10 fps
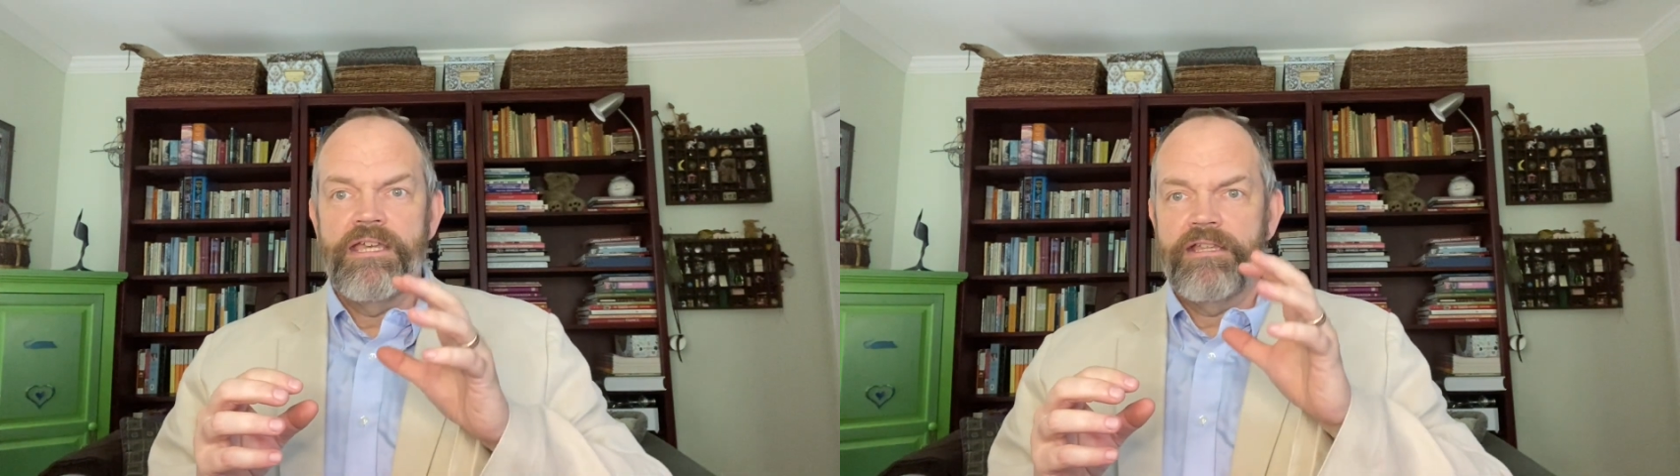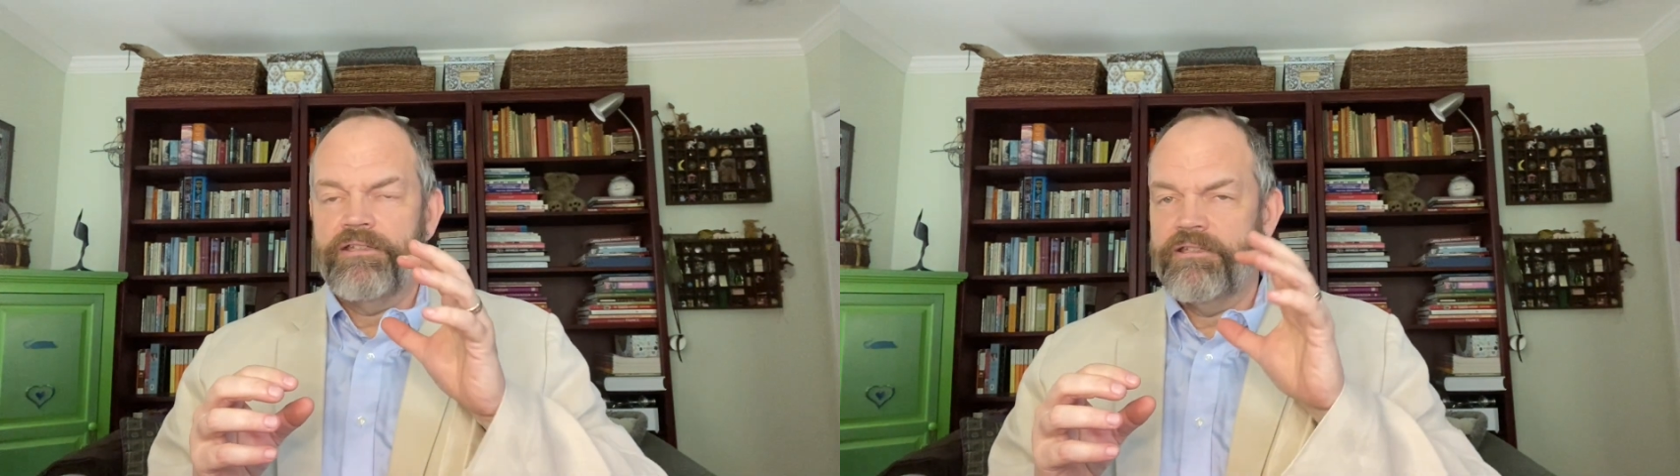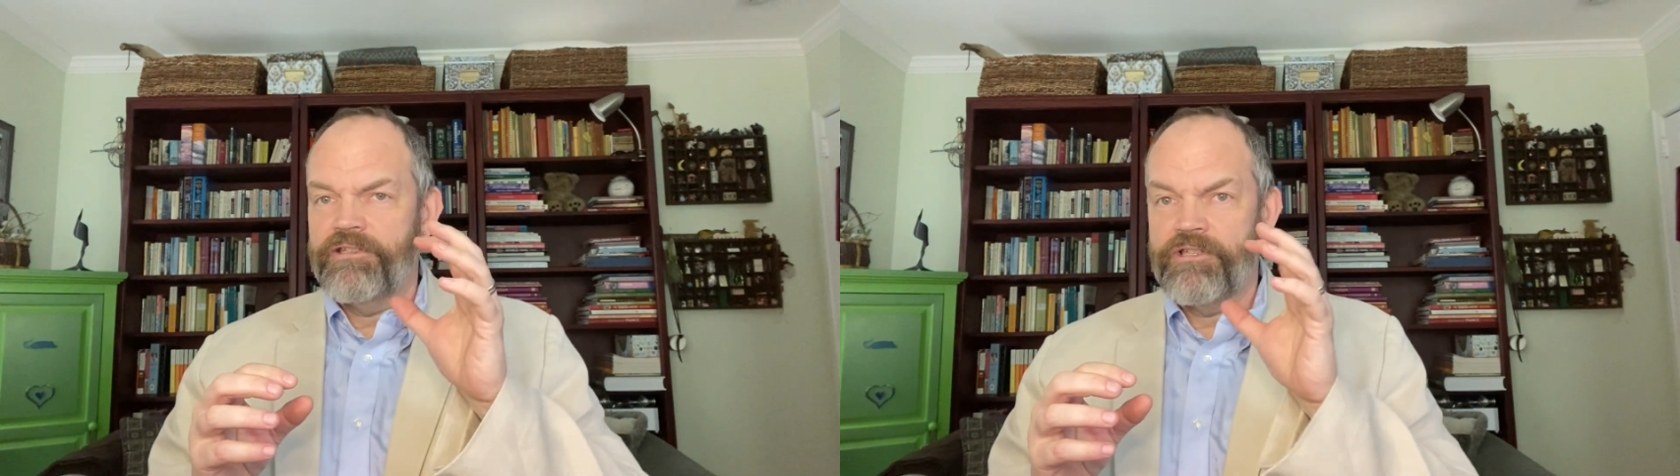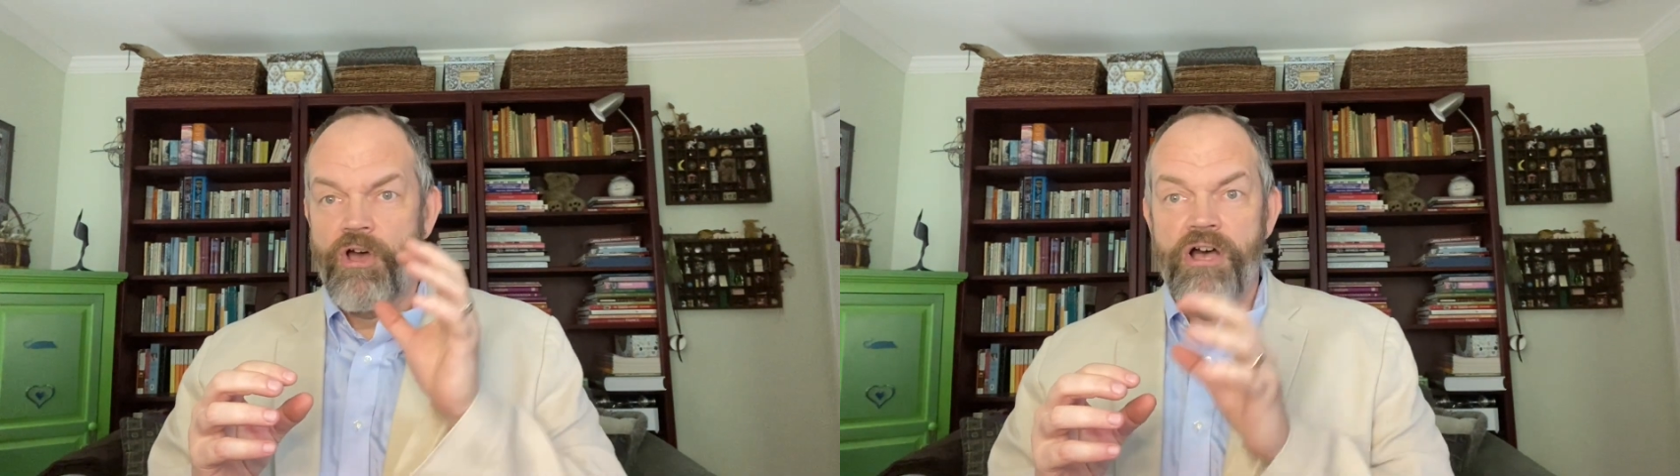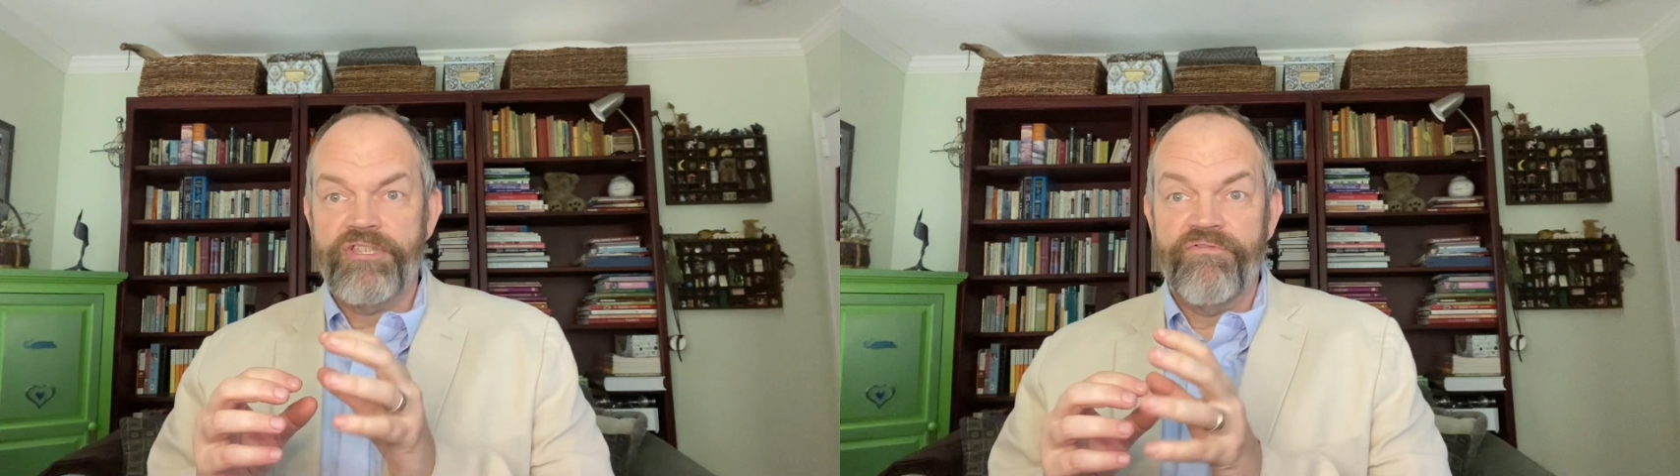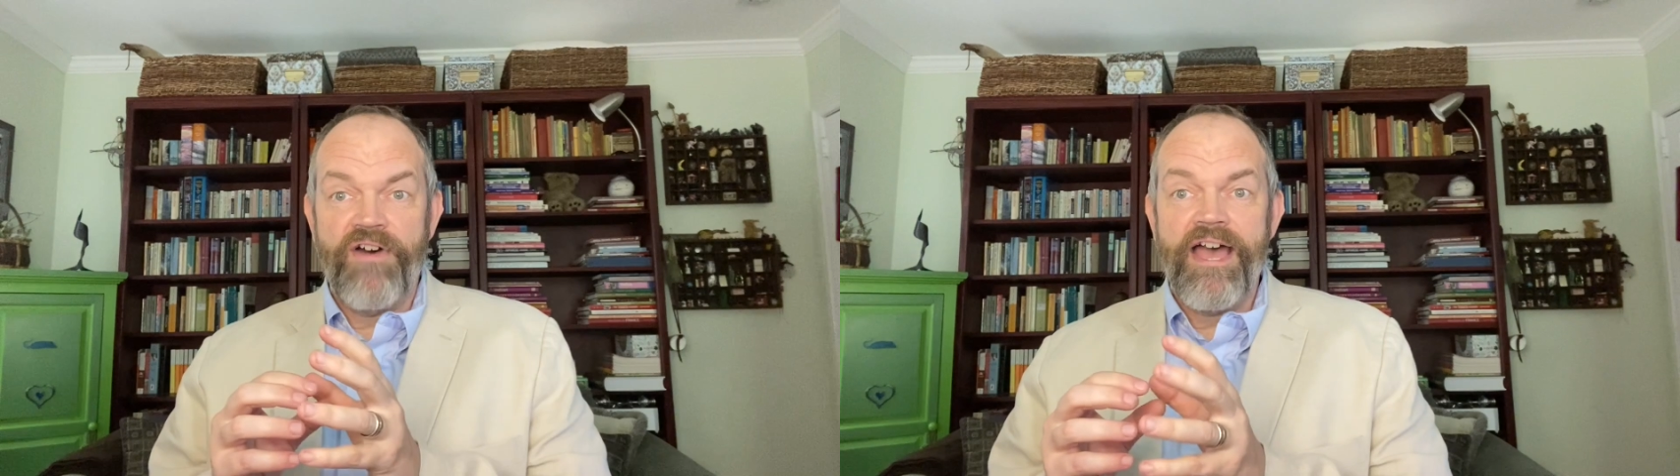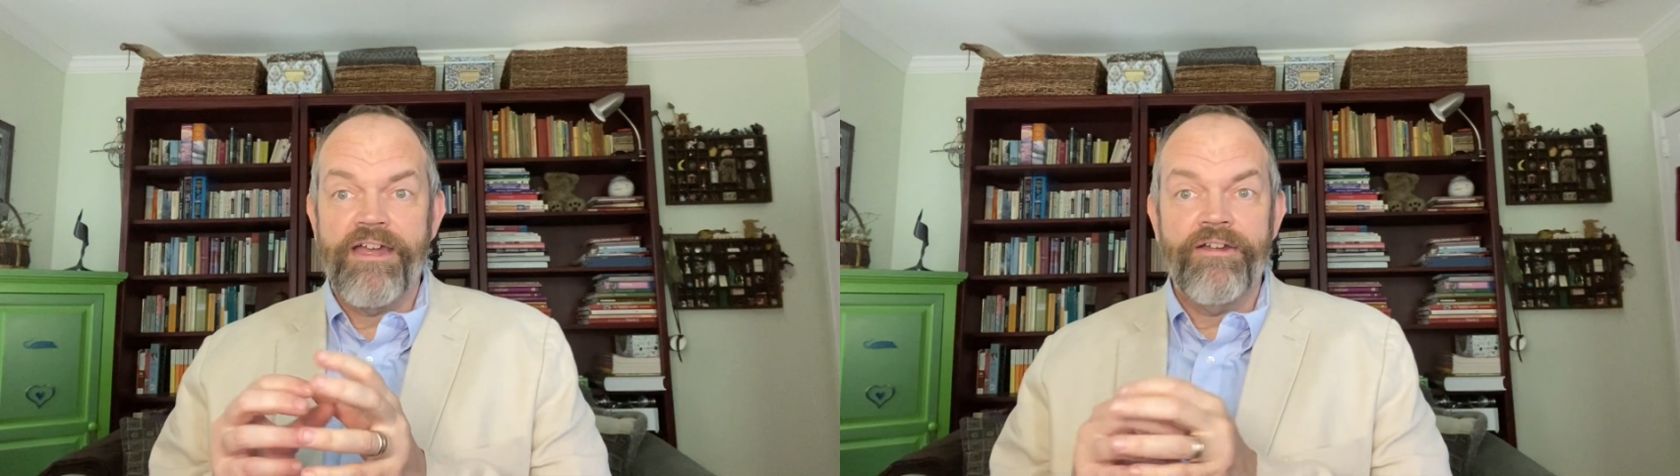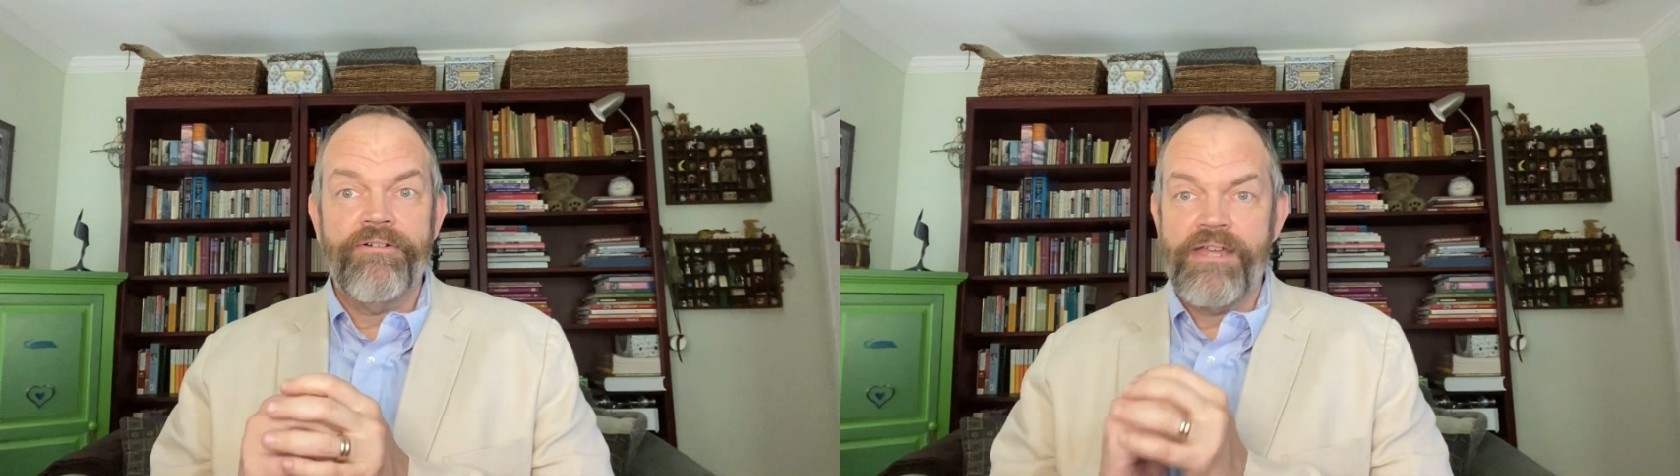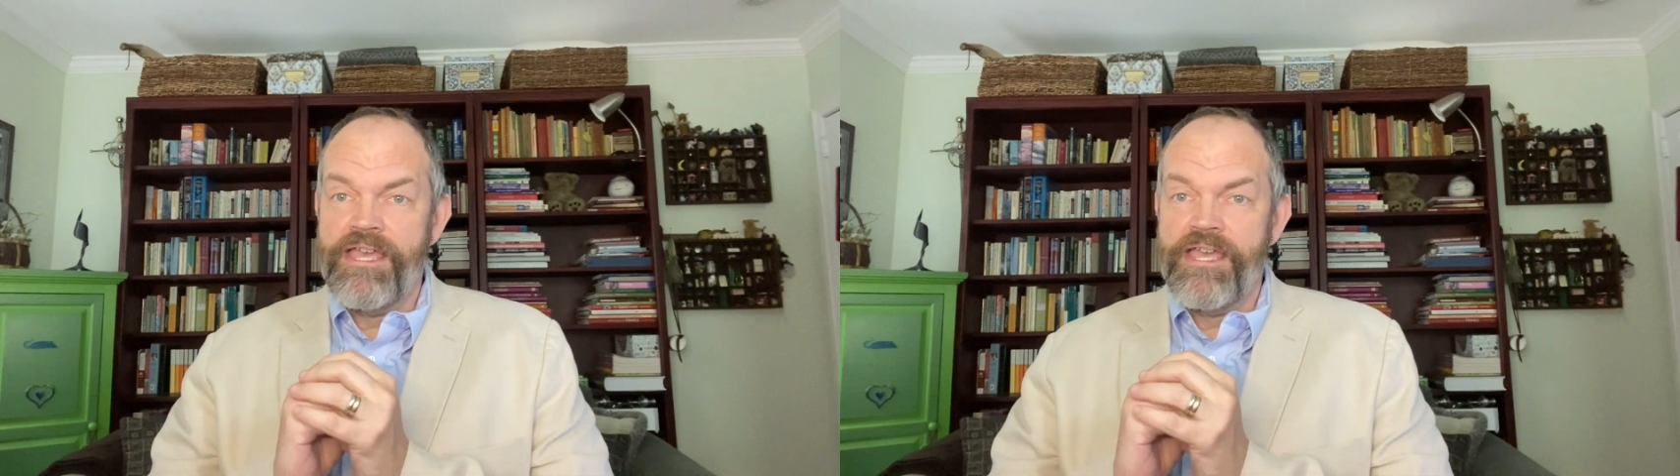to cause a fire